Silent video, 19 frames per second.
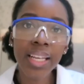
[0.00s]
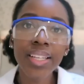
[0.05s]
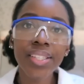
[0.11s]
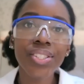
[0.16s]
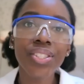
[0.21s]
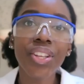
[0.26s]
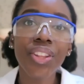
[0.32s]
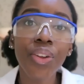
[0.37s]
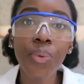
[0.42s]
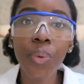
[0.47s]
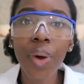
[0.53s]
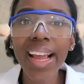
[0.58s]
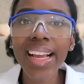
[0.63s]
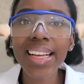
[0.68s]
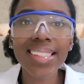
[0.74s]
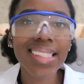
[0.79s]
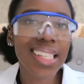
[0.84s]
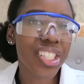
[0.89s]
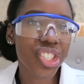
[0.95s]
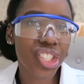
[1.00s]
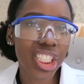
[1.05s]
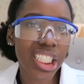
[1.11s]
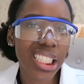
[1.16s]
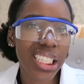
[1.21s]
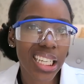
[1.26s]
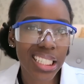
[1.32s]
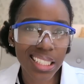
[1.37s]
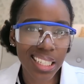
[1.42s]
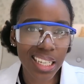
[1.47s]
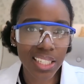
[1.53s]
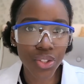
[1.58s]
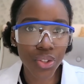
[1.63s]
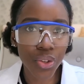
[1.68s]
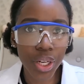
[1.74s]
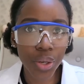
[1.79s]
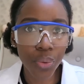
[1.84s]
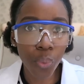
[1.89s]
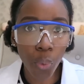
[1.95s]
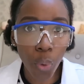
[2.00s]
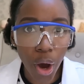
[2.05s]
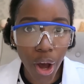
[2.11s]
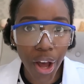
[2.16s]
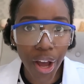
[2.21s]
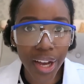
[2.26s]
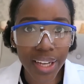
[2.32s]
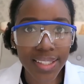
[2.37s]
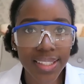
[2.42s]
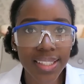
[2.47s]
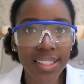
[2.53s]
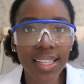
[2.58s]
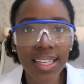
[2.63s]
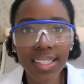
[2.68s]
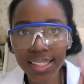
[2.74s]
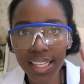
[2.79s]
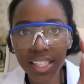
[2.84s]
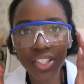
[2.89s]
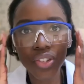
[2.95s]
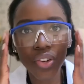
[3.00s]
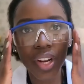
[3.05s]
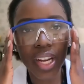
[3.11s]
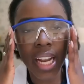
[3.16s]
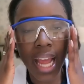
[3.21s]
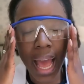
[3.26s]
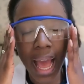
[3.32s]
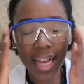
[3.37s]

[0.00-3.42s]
So the way essentially that sunscreen works is that sunscreen